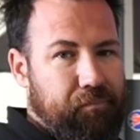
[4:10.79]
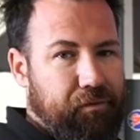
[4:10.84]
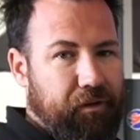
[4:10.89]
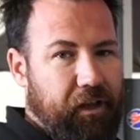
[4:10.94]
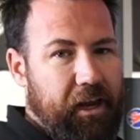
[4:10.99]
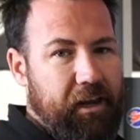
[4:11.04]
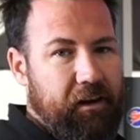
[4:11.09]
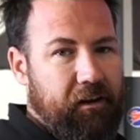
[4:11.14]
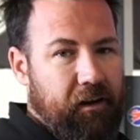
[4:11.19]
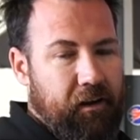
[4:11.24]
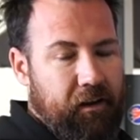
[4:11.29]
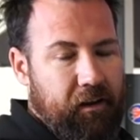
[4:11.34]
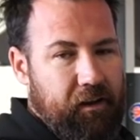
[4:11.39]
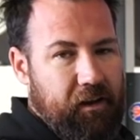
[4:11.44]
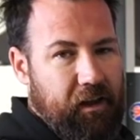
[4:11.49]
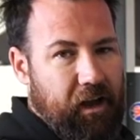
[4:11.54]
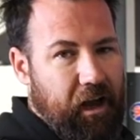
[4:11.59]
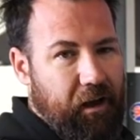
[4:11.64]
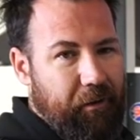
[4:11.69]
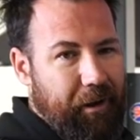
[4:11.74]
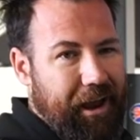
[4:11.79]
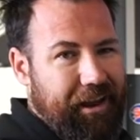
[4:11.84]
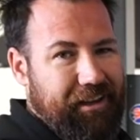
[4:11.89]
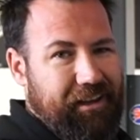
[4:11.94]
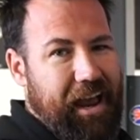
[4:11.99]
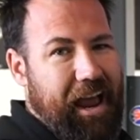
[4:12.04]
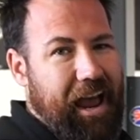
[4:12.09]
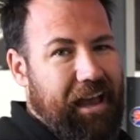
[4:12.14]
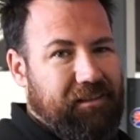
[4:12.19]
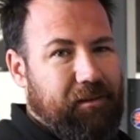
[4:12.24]
plate, and
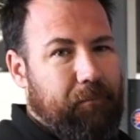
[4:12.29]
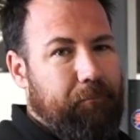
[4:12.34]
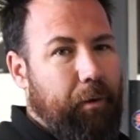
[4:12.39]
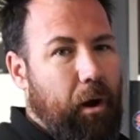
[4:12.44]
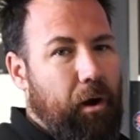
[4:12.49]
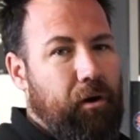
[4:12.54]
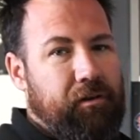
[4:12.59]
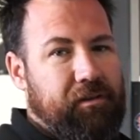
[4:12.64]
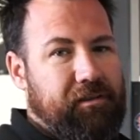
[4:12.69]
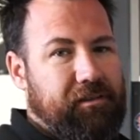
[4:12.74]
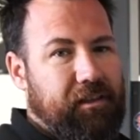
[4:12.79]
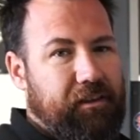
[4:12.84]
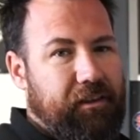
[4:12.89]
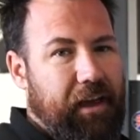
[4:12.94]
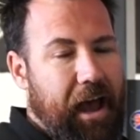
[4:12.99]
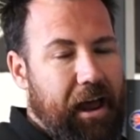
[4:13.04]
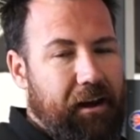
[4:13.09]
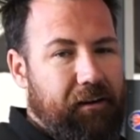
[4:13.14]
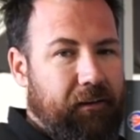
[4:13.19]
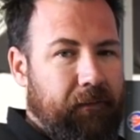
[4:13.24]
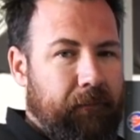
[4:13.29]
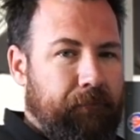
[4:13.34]
as a bonus to that,